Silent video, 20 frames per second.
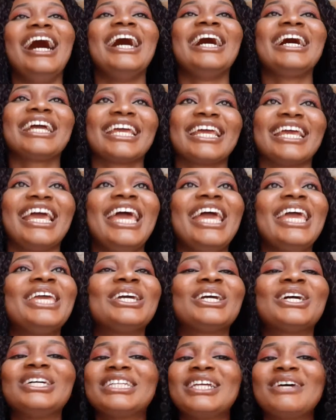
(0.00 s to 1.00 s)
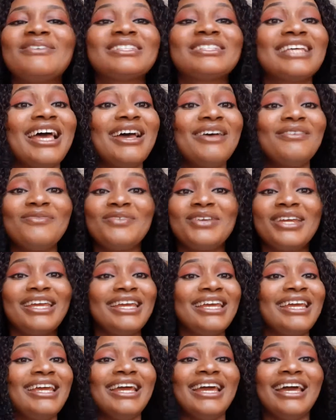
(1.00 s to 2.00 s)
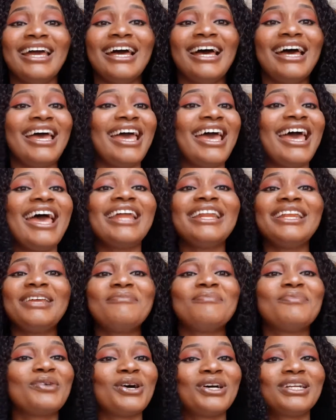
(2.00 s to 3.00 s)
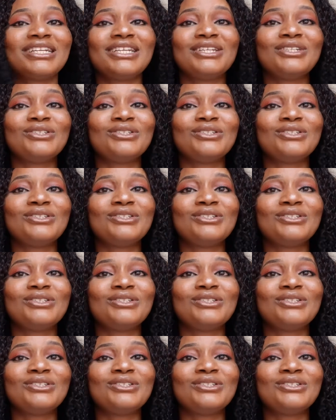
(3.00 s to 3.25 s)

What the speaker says: Okay, you go there with anybody.